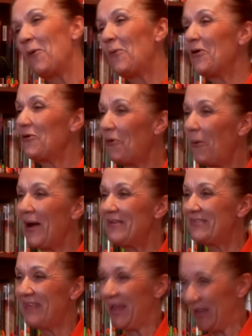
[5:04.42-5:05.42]
We're
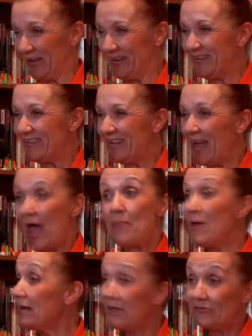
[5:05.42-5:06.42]
always second,
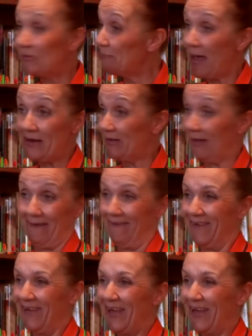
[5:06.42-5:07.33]
and that doesn't matter.